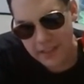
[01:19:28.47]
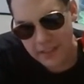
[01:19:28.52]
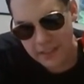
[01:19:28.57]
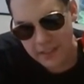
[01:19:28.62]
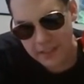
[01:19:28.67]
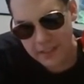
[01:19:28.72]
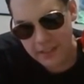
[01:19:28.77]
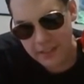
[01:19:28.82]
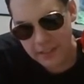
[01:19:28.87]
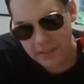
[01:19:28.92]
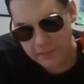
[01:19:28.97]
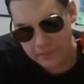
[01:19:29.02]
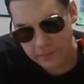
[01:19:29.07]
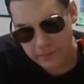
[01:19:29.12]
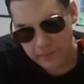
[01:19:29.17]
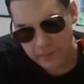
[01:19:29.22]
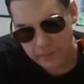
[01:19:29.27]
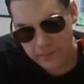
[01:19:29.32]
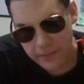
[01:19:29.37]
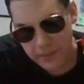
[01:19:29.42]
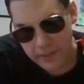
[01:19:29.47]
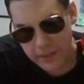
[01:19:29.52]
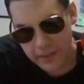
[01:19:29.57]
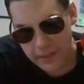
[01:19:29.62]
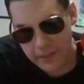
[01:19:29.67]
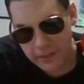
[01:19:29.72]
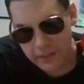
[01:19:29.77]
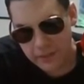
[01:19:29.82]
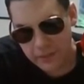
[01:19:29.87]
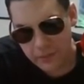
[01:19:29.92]
Okay.
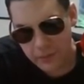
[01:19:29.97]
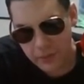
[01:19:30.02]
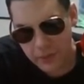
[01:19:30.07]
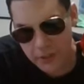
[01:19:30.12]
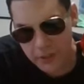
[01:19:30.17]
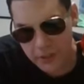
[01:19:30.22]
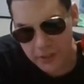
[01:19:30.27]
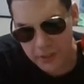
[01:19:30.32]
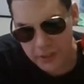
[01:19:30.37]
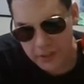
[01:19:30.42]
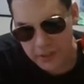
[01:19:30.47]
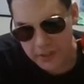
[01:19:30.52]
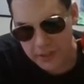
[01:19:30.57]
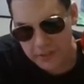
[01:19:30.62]
We're good.